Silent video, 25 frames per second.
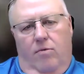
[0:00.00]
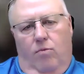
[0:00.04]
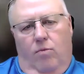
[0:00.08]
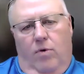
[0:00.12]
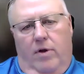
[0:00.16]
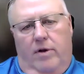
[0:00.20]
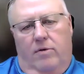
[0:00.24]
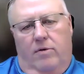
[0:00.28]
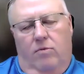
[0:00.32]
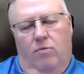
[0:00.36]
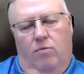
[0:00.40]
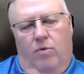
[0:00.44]

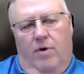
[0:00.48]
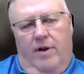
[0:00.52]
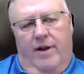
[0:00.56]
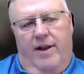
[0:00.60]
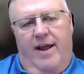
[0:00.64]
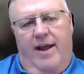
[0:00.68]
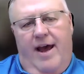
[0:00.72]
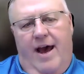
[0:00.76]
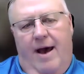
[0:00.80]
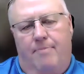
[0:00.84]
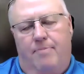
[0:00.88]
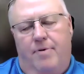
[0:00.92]
What
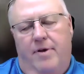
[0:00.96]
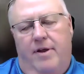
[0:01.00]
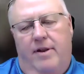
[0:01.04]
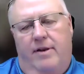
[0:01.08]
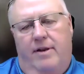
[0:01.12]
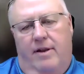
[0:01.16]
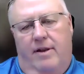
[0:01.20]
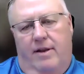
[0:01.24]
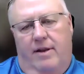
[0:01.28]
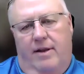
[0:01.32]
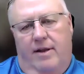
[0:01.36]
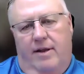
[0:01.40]

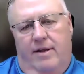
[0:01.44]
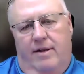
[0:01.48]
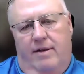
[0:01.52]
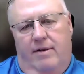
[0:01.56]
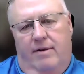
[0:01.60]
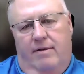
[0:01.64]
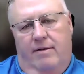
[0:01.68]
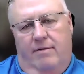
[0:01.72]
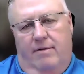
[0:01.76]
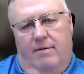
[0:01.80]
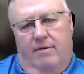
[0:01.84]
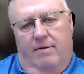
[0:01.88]
happened
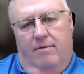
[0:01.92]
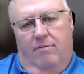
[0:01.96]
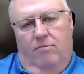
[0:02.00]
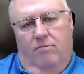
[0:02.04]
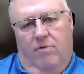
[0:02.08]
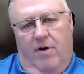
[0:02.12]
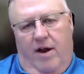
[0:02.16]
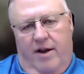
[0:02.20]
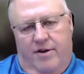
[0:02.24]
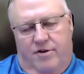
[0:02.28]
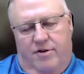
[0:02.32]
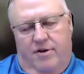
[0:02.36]
in
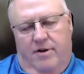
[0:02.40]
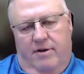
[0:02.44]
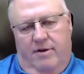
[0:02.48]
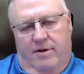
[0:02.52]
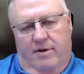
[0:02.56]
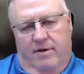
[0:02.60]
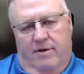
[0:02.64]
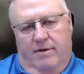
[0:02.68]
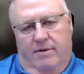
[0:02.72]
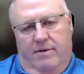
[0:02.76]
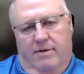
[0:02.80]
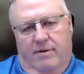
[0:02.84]

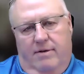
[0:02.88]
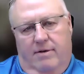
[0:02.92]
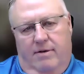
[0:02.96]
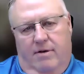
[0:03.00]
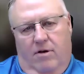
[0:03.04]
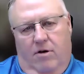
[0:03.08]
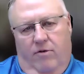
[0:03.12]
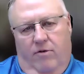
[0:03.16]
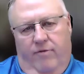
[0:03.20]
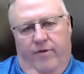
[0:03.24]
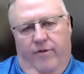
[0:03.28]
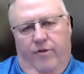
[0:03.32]
Russia
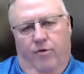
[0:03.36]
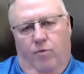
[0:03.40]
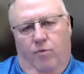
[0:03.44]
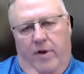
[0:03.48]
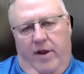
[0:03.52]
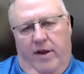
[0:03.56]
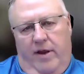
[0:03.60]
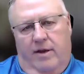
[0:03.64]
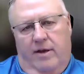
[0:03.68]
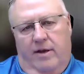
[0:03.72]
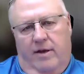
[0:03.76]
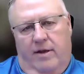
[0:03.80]
over the
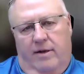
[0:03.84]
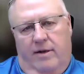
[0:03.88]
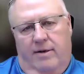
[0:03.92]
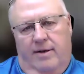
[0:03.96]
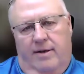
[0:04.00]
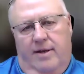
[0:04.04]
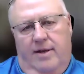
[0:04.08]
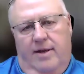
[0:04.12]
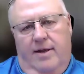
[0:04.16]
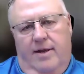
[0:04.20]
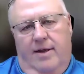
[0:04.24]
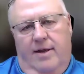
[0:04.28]

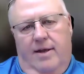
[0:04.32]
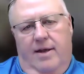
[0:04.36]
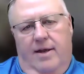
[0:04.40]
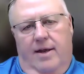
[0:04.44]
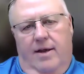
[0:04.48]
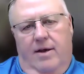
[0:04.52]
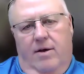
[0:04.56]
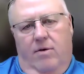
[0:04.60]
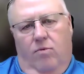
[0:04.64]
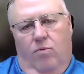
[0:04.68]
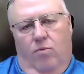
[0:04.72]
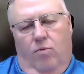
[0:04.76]
weekend
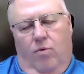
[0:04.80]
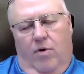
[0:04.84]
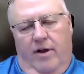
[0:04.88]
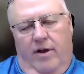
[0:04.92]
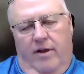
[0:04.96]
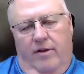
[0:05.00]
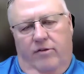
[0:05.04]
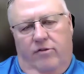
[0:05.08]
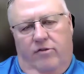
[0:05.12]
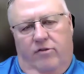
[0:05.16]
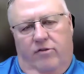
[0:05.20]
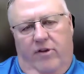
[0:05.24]

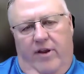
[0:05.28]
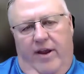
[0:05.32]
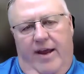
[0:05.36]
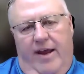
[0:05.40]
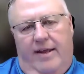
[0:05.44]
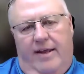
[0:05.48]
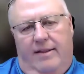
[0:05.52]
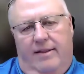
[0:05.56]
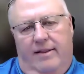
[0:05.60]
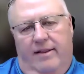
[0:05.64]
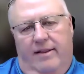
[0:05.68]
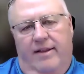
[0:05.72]
was
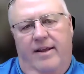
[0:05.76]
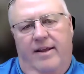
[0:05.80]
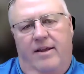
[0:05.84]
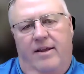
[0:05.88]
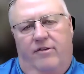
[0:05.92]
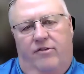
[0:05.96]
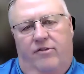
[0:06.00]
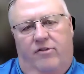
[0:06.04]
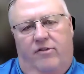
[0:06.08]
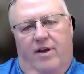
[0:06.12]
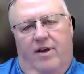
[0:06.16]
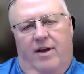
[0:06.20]
at
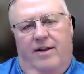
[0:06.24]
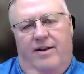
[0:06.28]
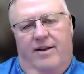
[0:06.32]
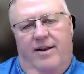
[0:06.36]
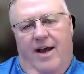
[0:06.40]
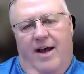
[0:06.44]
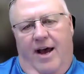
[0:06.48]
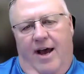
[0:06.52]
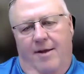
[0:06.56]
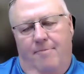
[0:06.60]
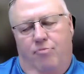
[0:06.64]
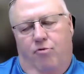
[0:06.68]
least a
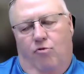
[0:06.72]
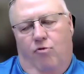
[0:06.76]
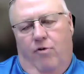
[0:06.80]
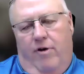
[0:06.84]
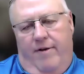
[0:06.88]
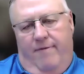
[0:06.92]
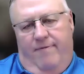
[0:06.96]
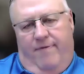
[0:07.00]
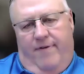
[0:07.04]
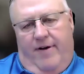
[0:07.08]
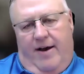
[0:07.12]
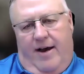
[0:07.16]

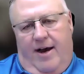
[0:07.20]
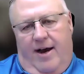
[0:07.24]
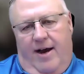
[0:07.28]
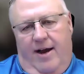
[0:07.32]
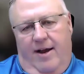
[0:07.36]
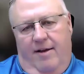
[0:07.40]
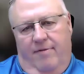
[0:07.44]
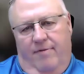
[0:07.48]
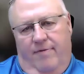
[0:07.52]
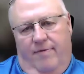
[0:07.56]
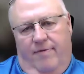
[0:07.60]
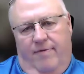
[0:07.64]

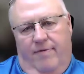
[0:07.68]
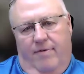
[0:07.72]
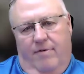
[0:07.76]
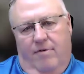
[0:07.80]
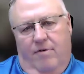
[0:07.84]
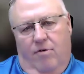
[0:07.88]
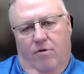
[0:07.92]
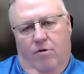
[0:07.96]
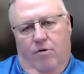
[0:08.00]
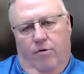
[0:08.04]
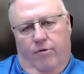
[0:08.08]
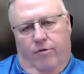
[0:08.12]
9.5
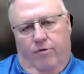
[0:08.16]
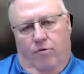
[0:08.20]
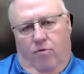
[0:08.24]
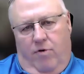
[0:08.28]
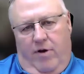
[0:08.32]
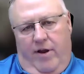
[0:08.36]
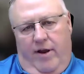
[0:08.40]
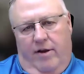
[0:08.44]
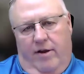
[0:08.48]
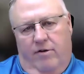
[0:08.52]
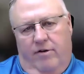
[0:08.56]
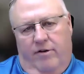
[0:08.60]

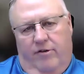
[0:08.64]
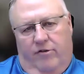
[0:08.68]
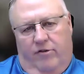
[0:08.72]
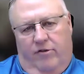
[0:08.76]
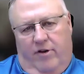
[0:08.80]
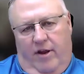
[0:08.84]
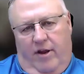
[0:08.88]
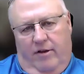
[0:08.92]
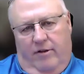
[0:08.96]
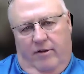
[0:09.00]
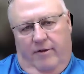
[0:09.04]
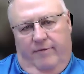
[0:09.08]
earthquake on a
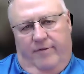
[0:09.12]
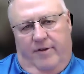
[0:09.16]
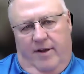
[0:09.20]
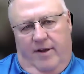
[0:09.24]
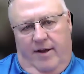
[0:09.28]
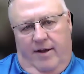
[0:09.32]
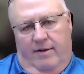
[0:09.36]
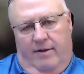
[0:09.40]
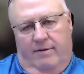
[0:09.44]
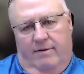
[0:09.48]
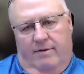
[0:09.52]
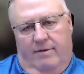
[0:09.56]
scale of
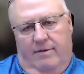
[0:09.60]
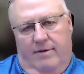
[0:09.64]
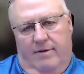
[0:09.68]
10.